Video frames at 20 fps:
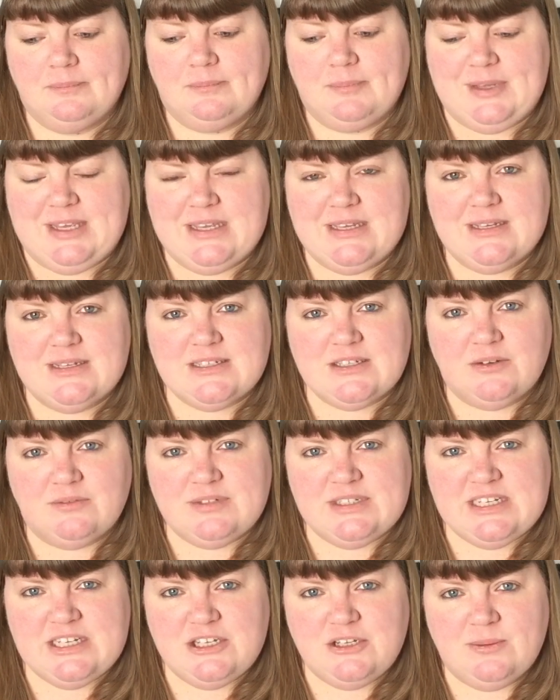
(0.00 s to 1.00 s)
because
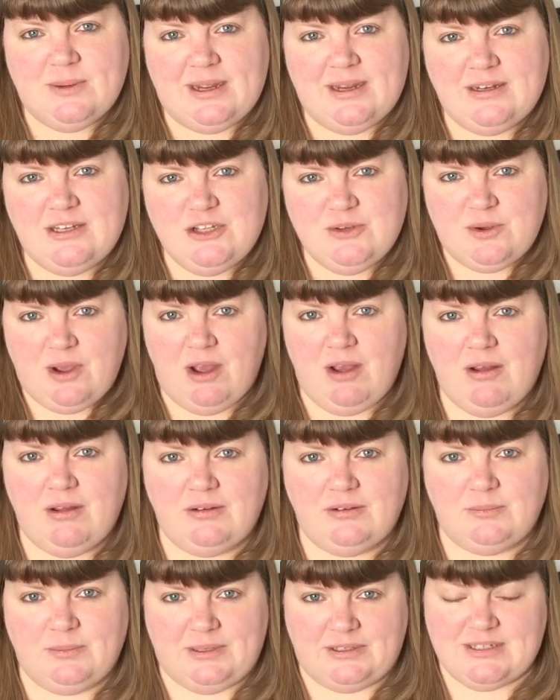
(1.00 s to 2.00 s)
obviously you
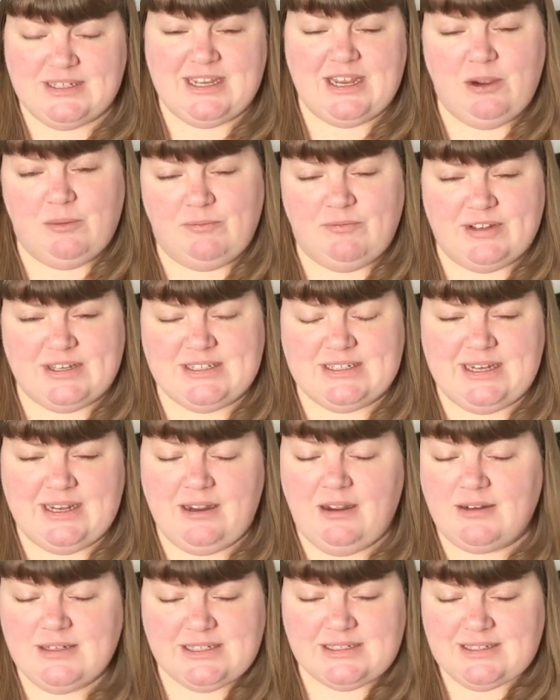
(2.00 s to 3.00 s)
can't, well I say obviously,
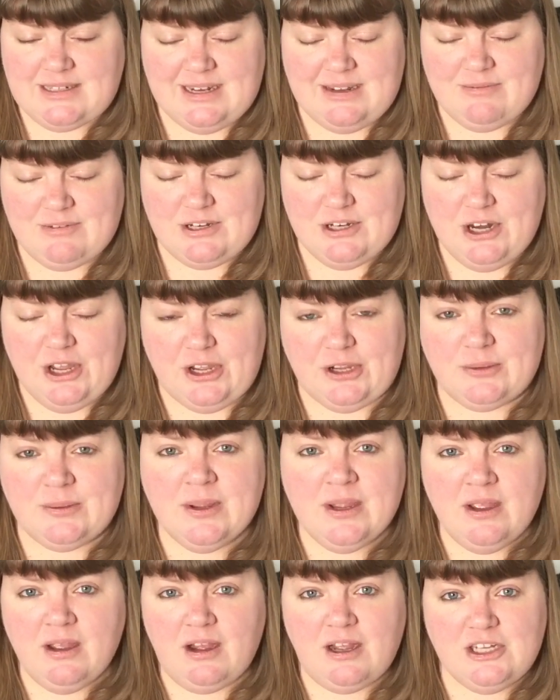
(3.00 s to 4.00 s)
I didn't even know.
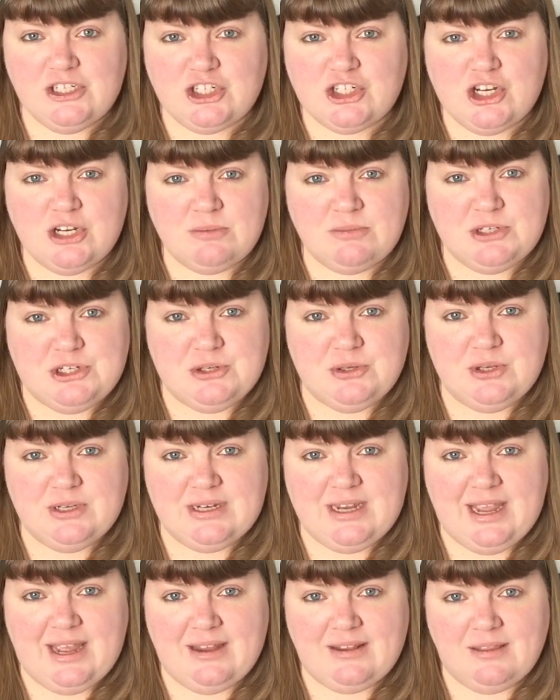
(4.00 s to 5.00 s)
I assumed you
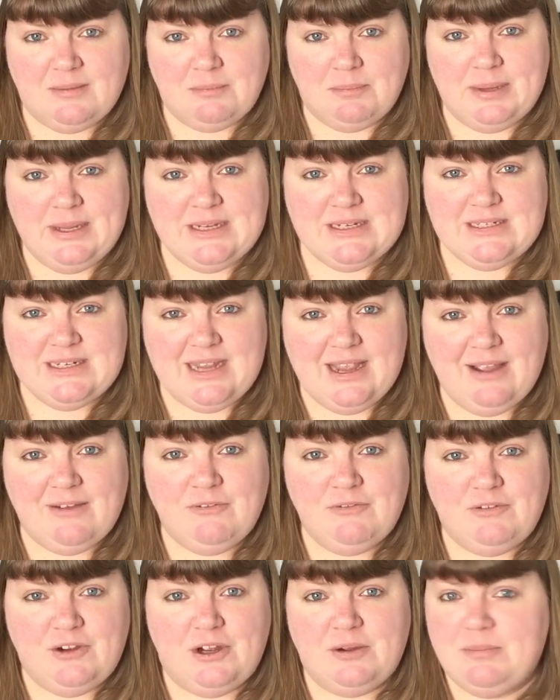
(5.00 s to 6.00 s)
could get them PDF
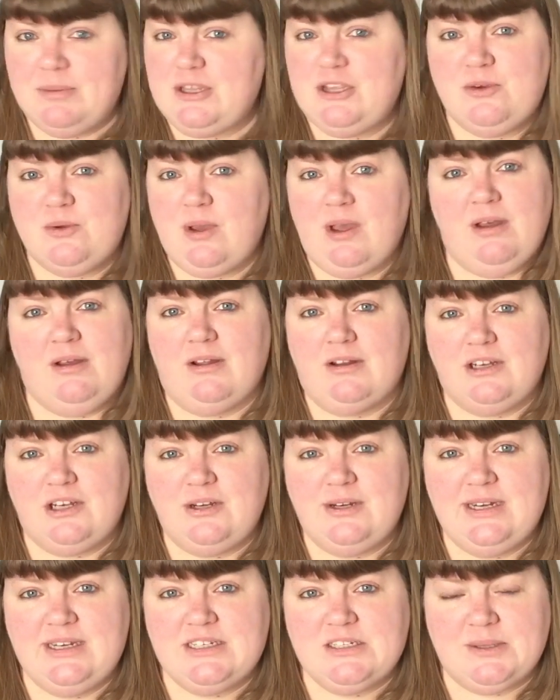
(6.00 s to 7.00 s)
file, but you can't.
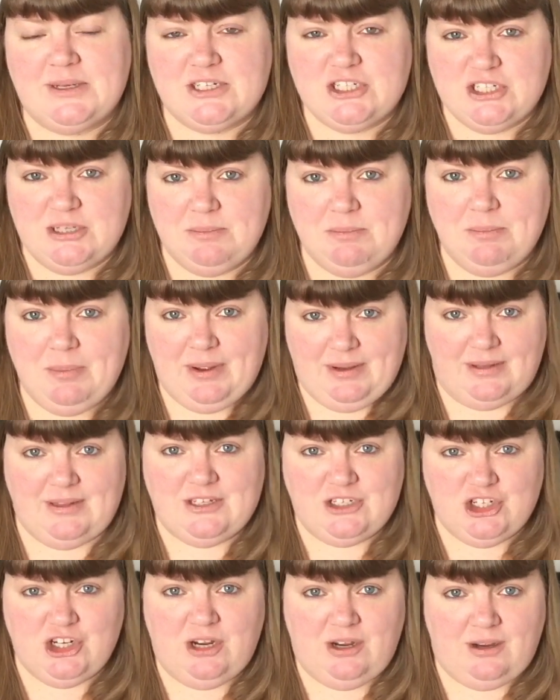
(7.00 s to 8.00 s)
You need to actually buy the
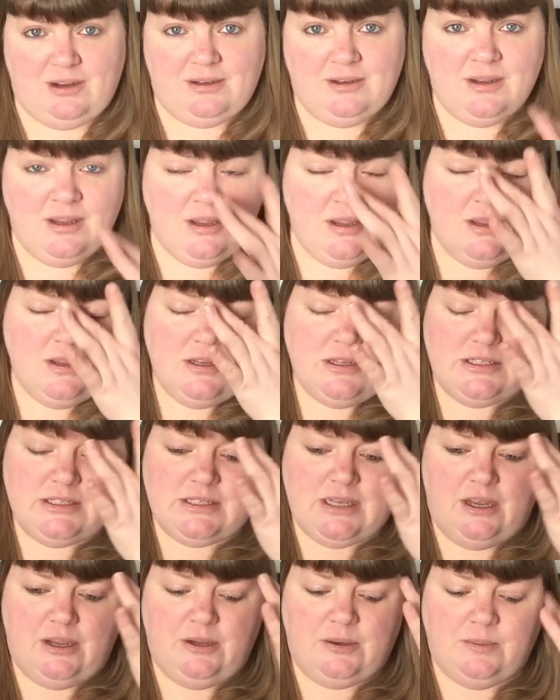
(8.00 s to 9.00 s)
chart.
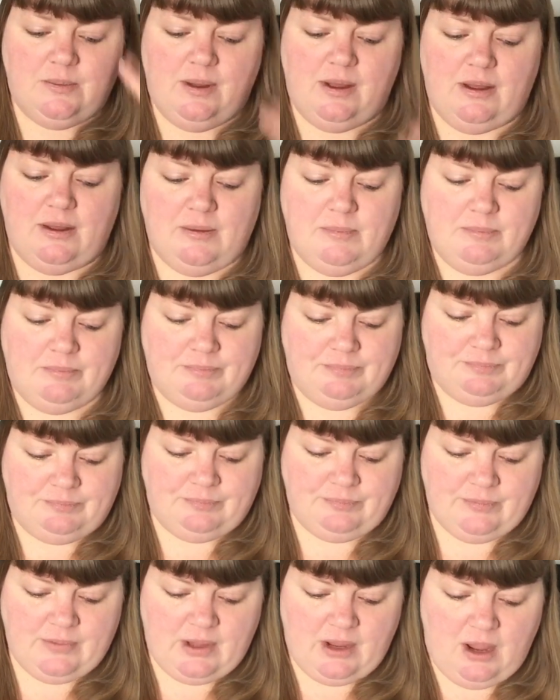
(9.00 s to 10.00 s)
So
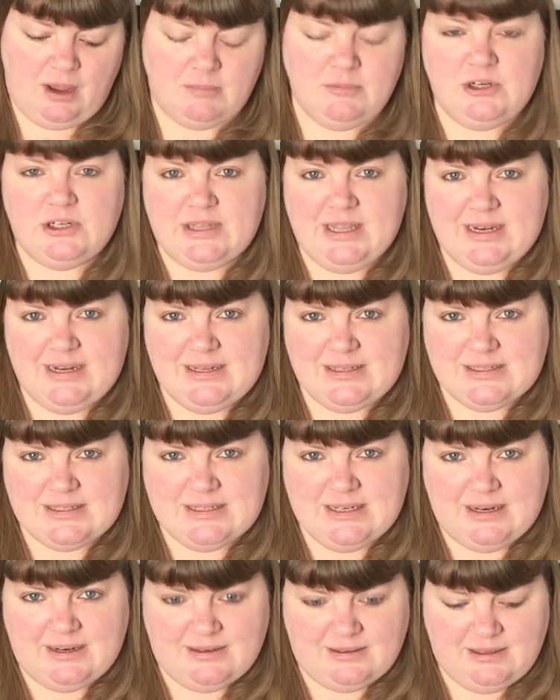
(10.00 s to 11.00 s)
I'm looking into
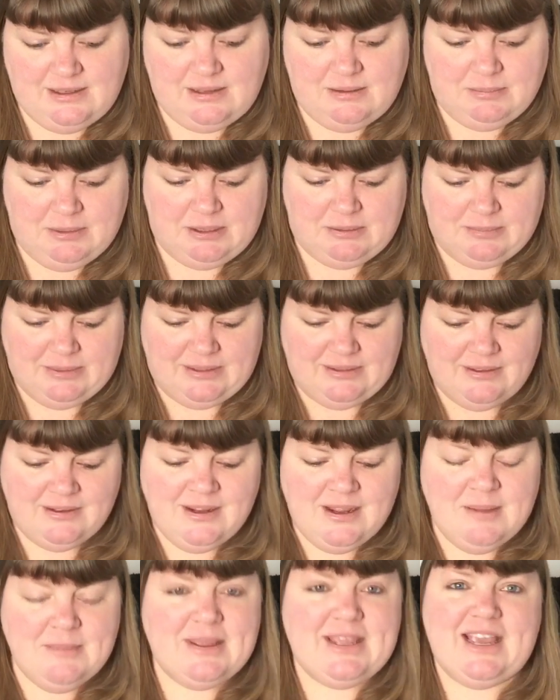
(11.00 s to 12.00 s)
that at the moment.
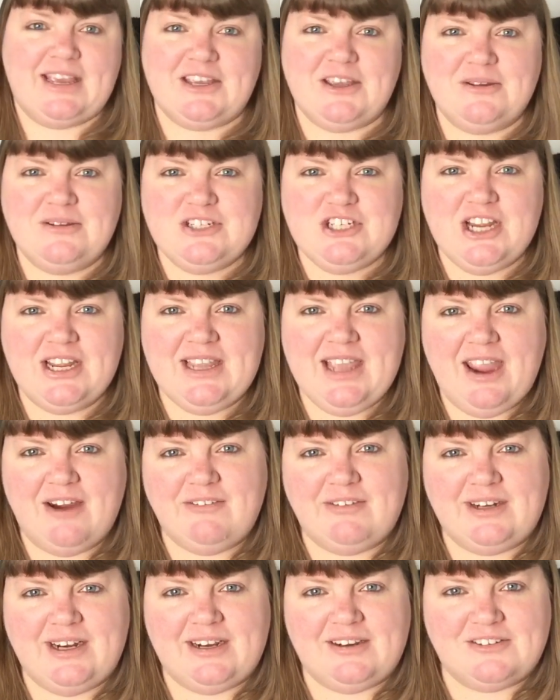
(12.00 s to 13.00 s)
But yeah, go and check
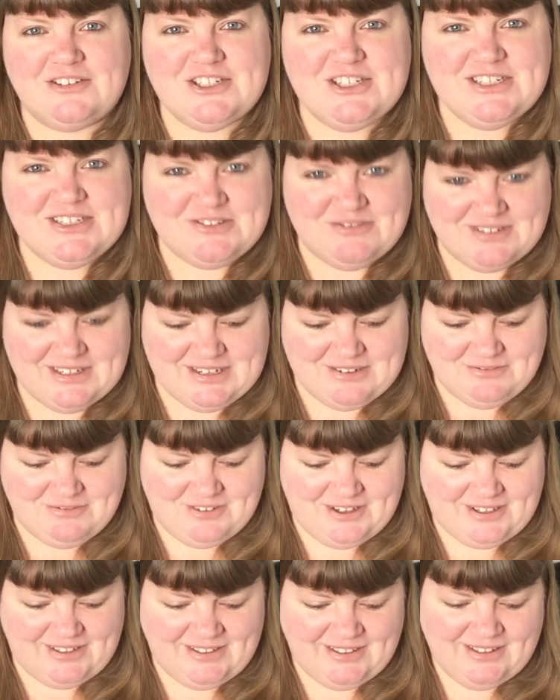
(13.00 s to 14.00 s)
Erin out. She's really
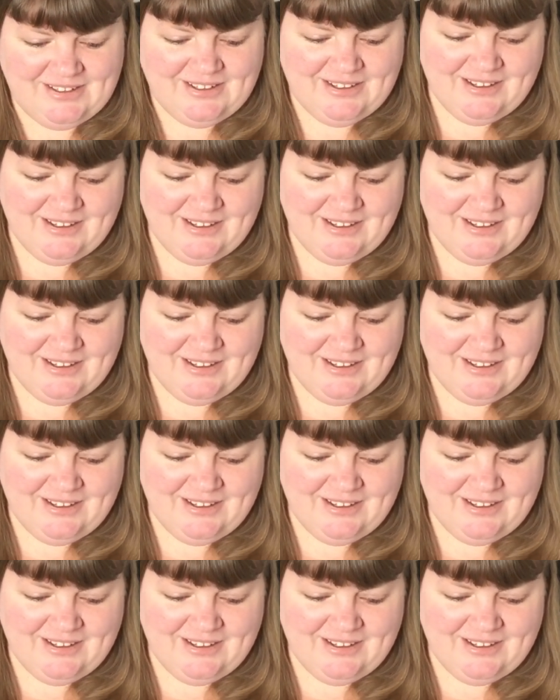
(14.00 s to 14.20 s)
fun.